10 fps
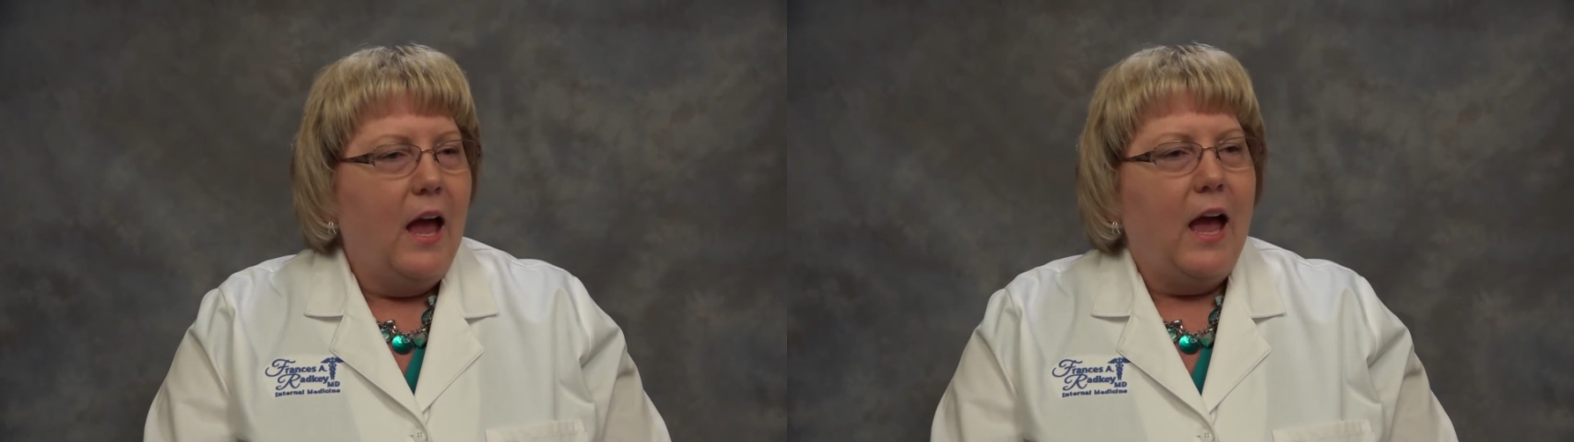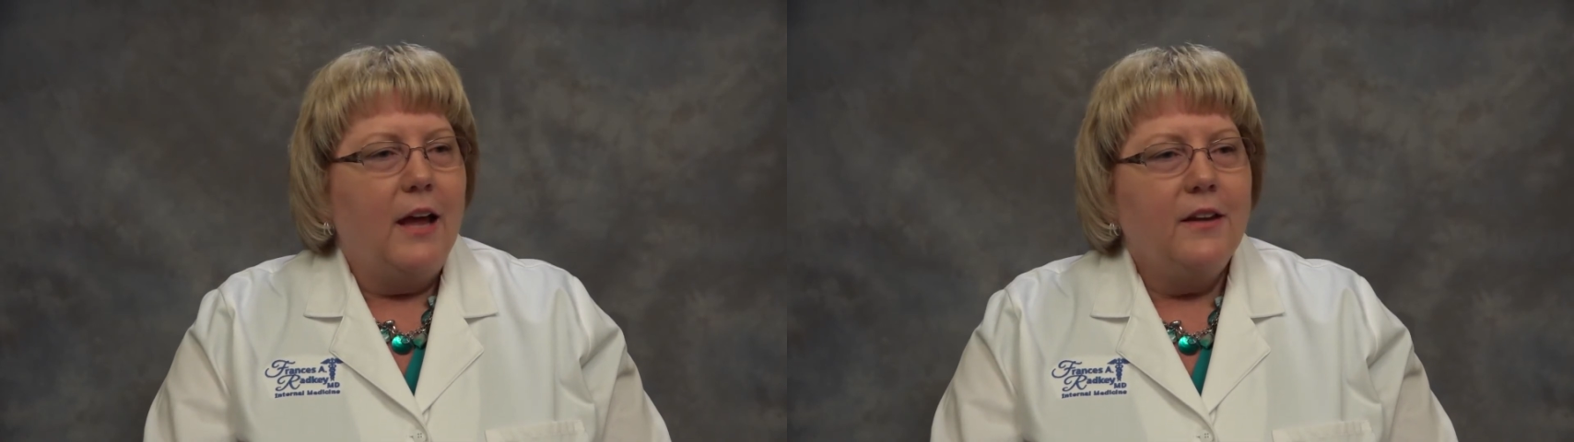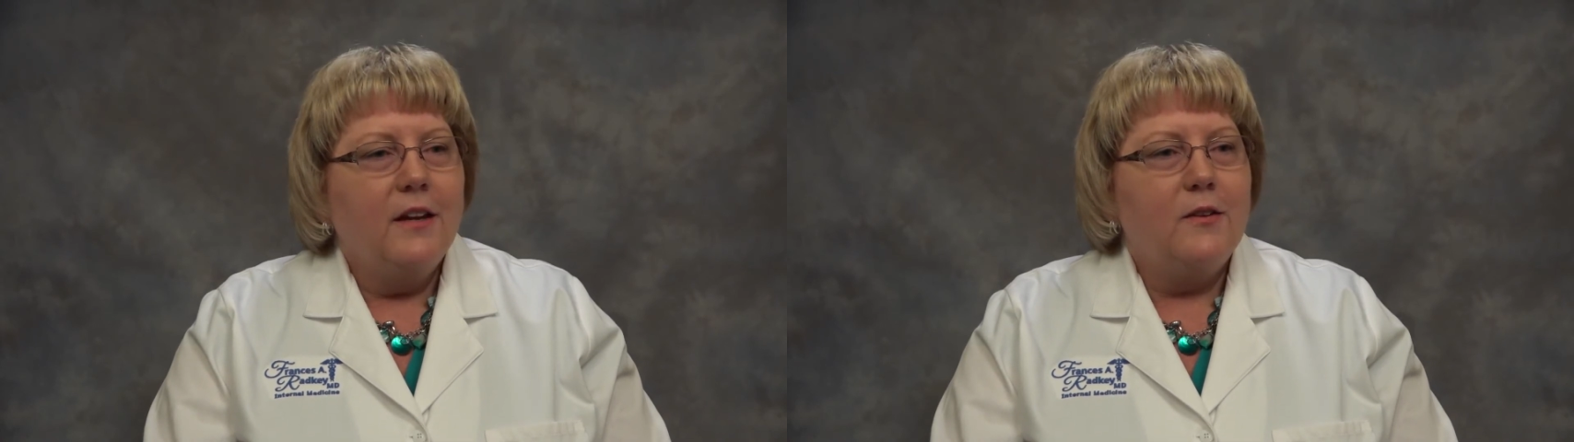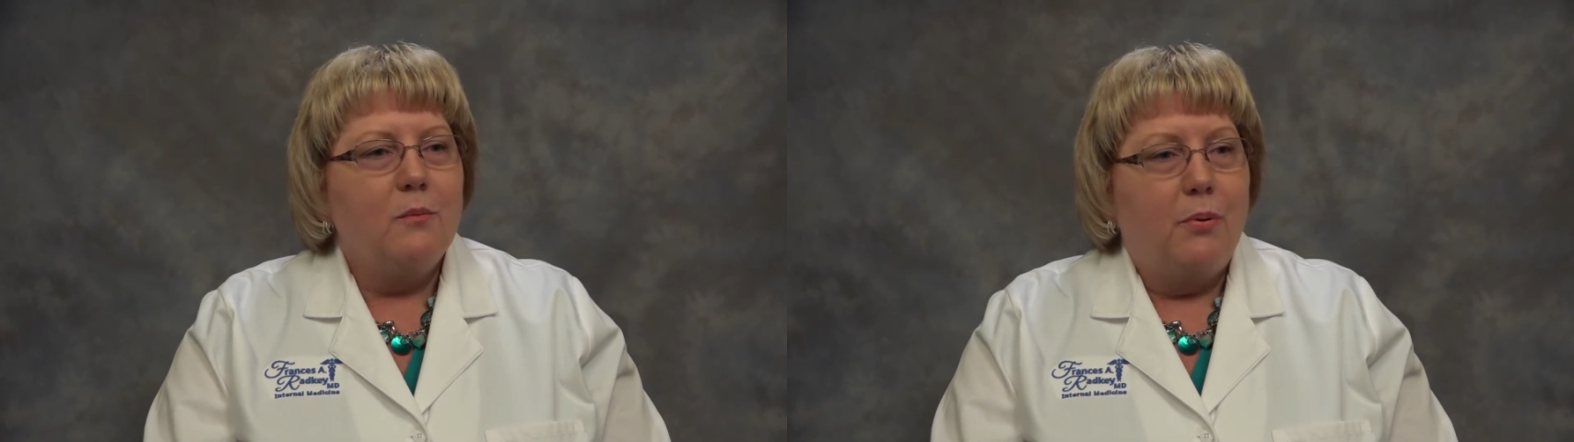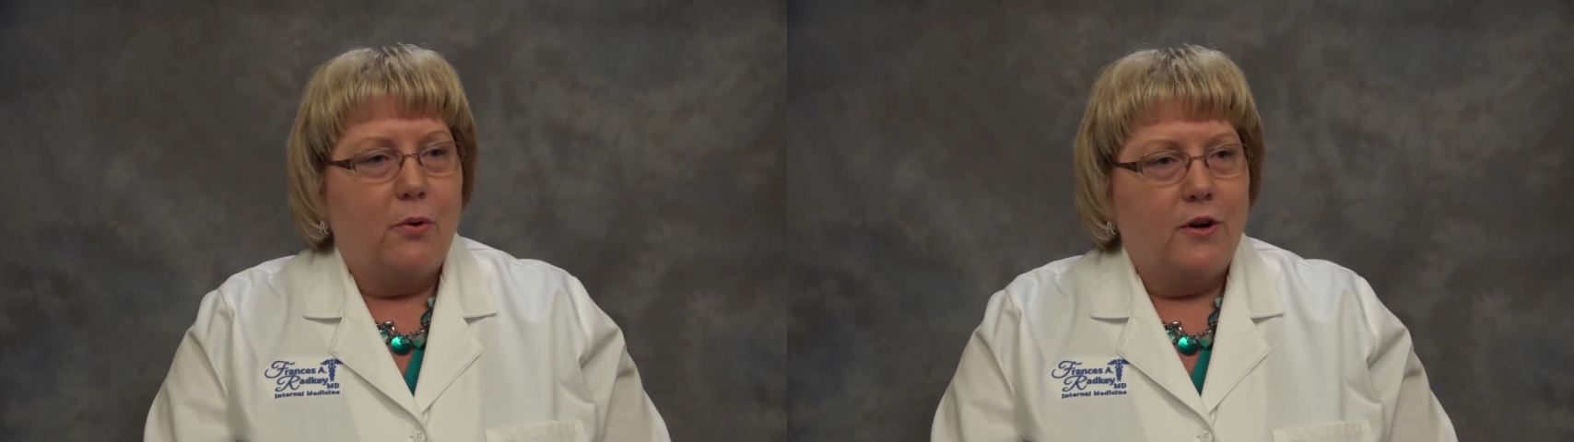I think it's
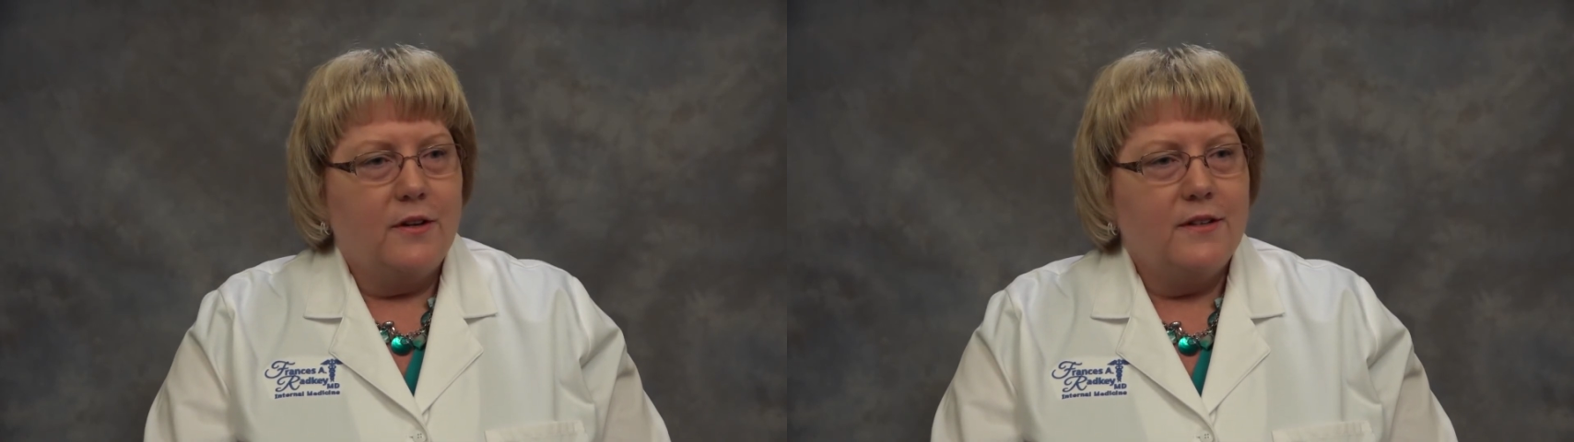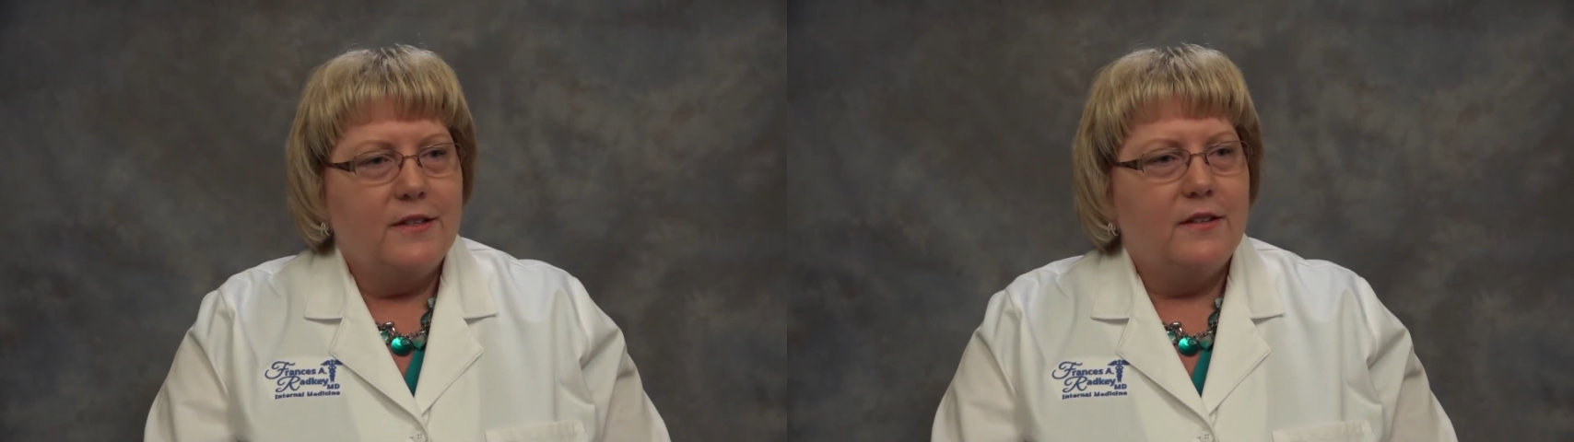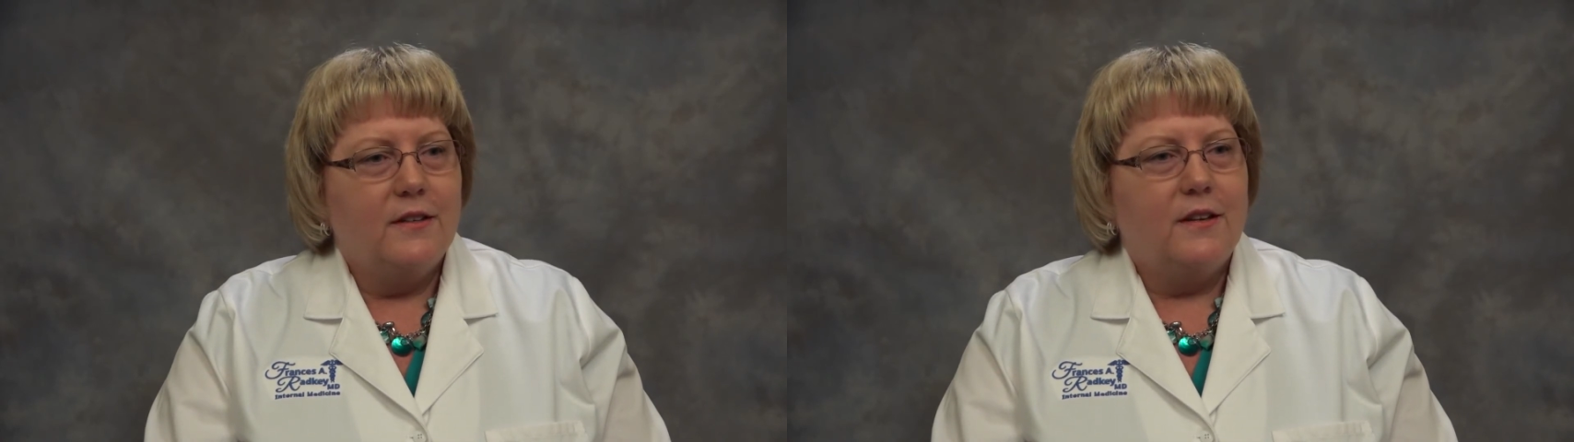important